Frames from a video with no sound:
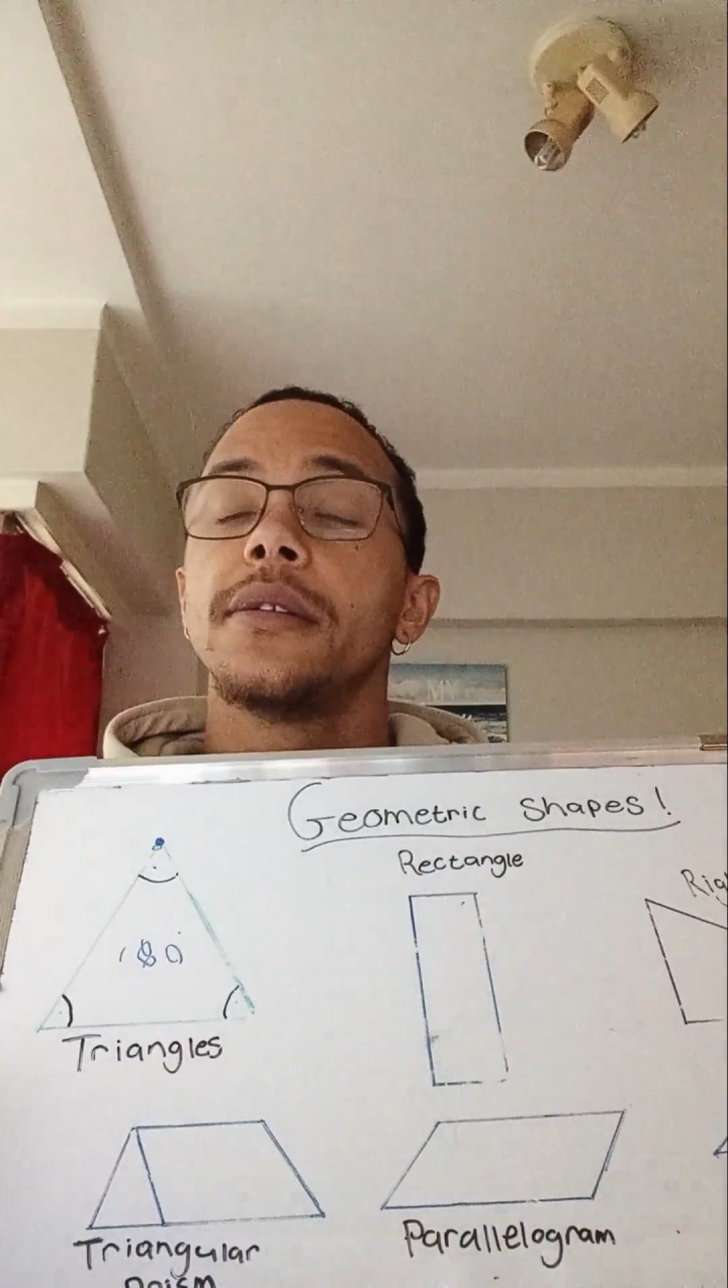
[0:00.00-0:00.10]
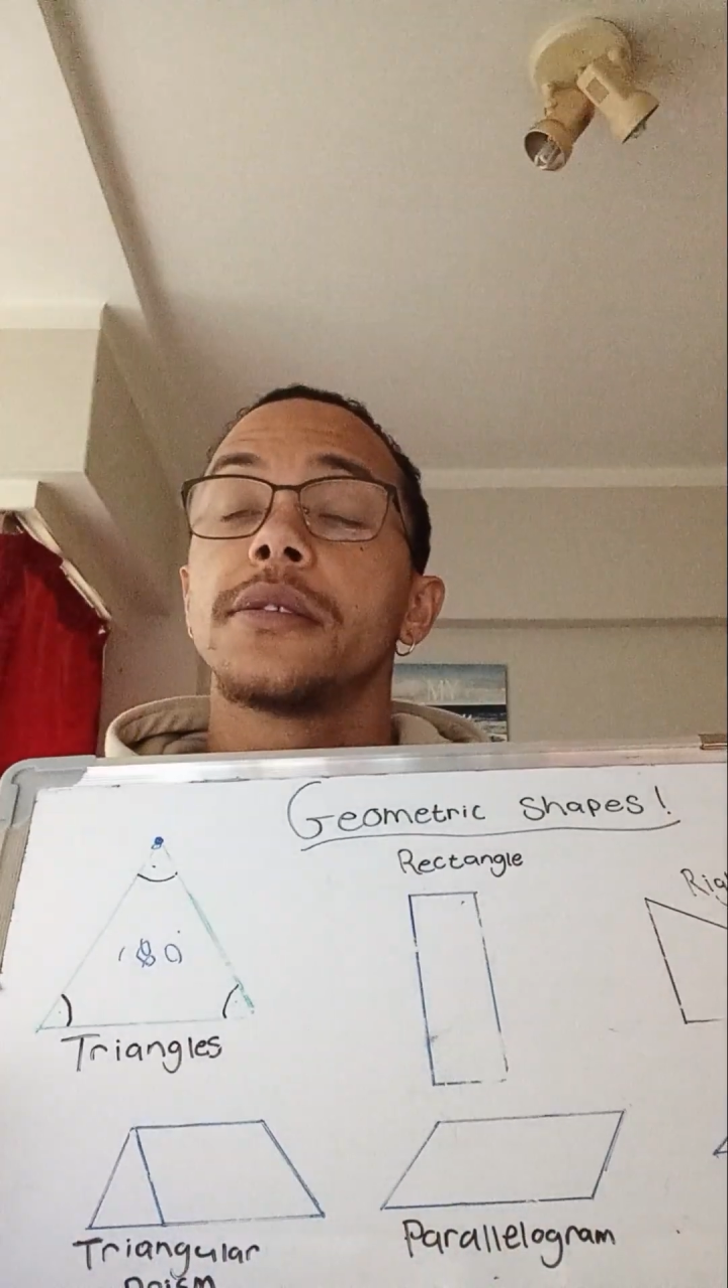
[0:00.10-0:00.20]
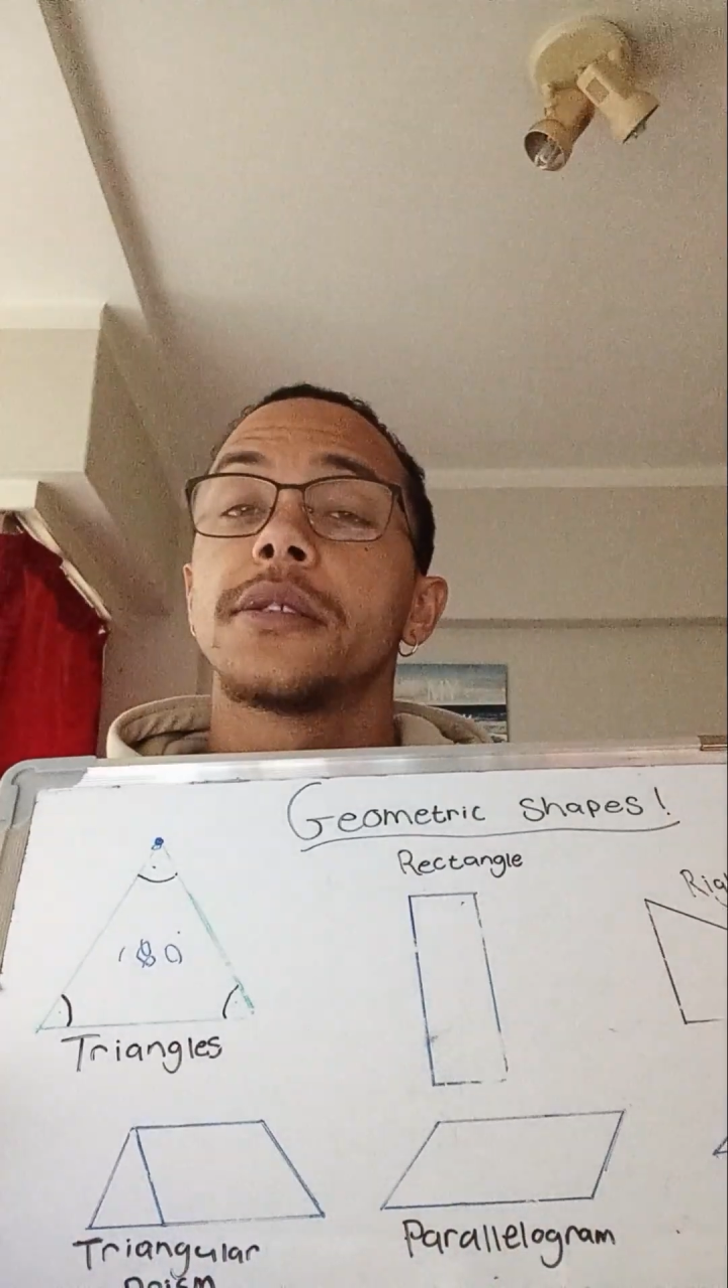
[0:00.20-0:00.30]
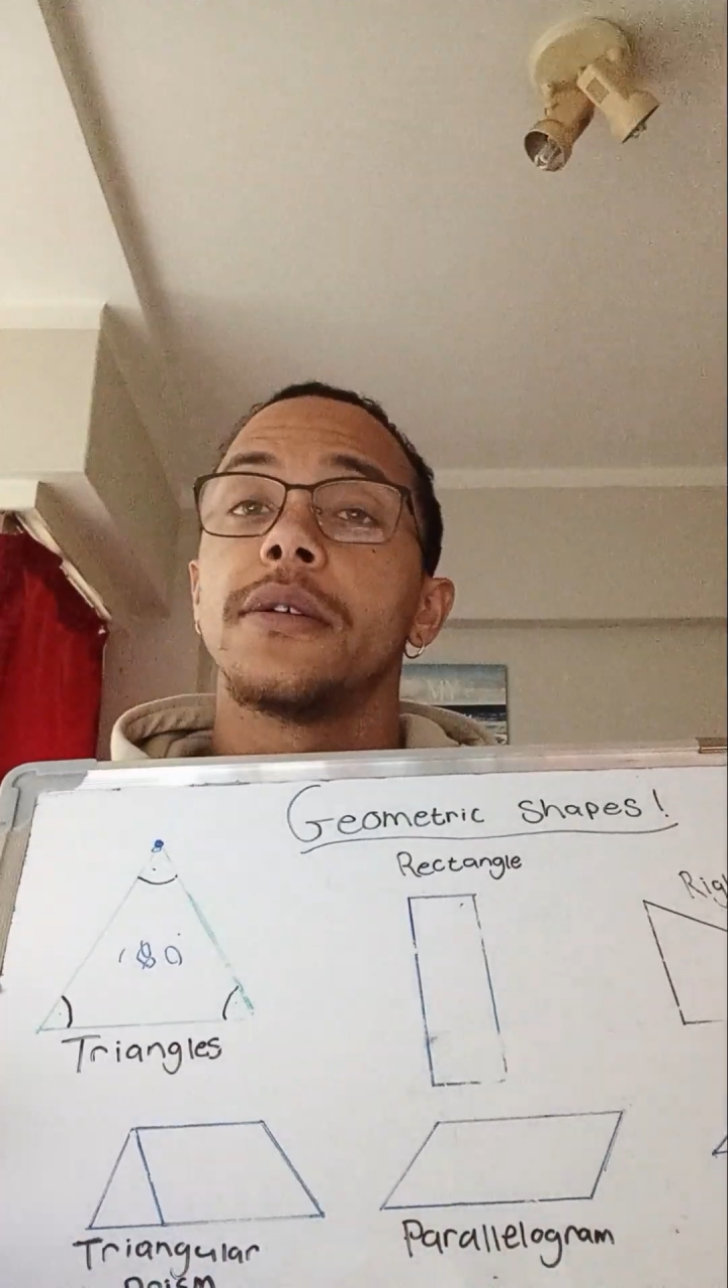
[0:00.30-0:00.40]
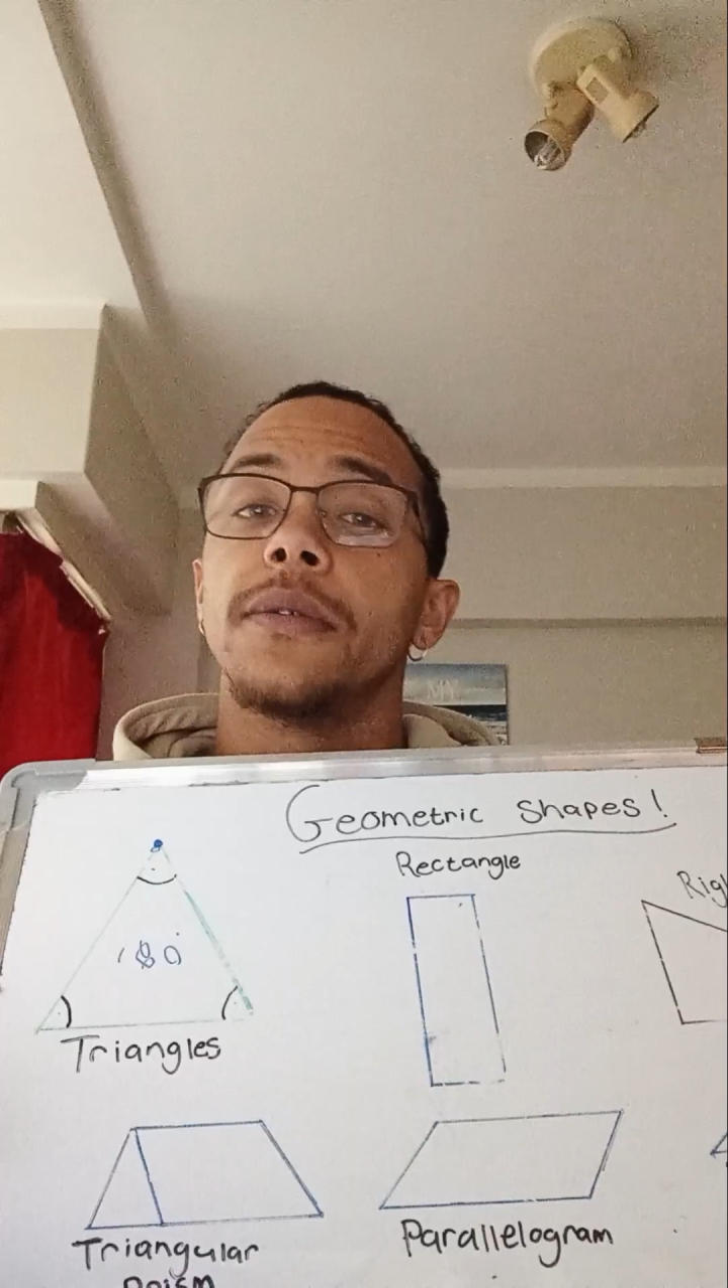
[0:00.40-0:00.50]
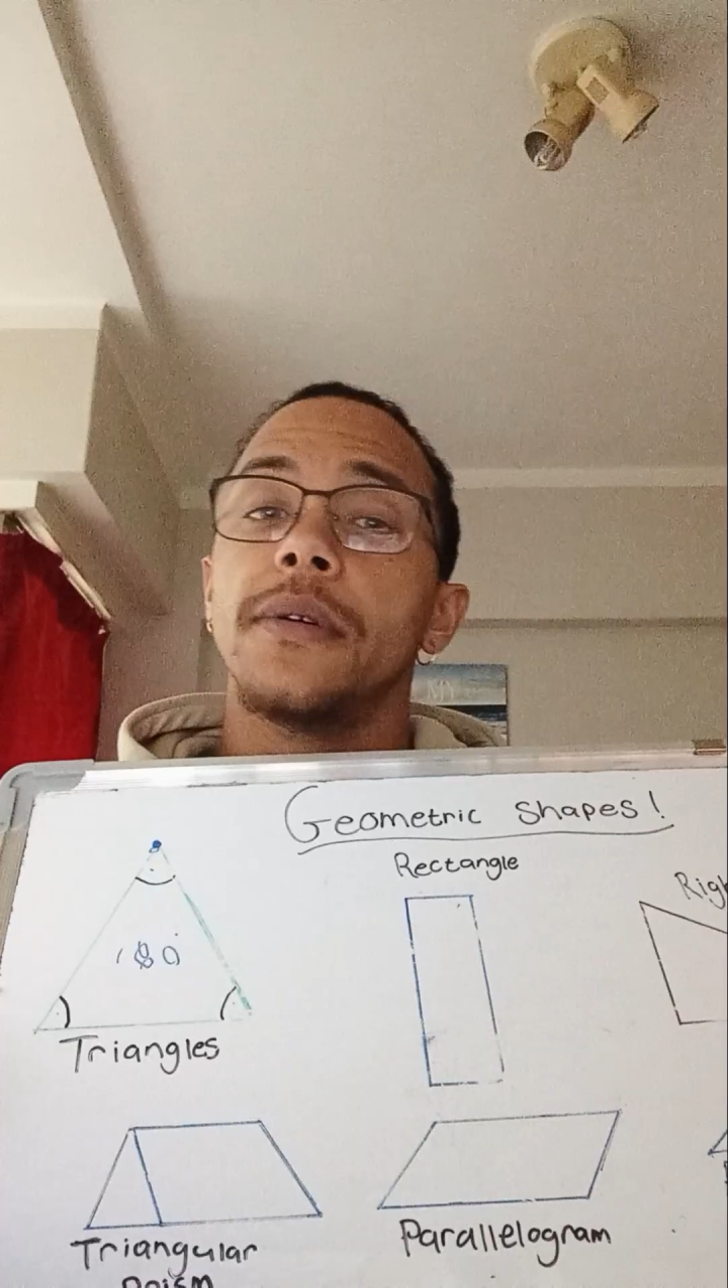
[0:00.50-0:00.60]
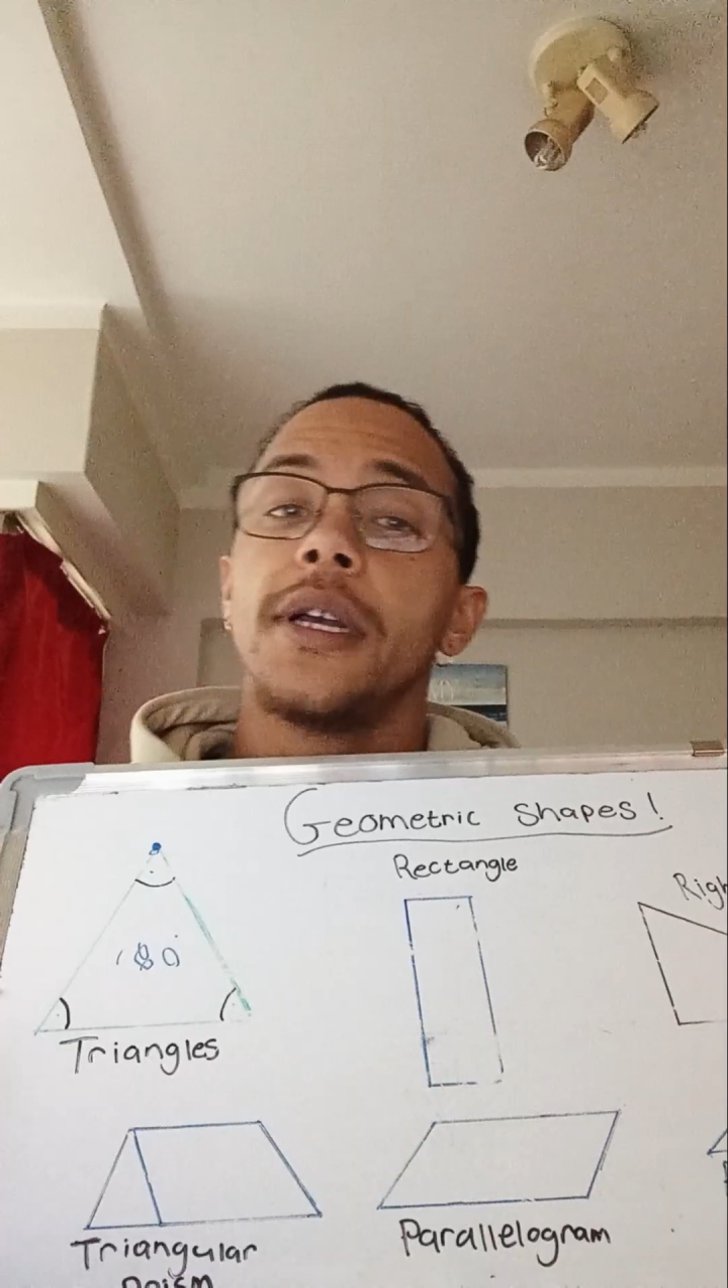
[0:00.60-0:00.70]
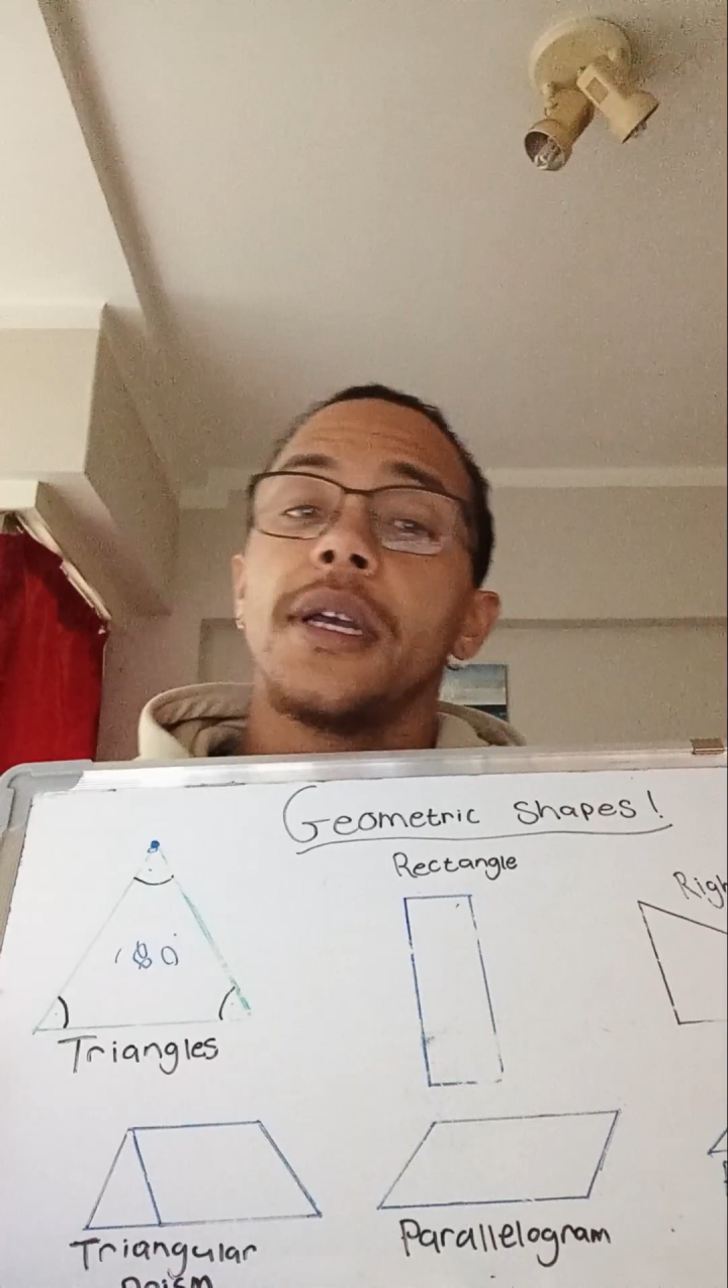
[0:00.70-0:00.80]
So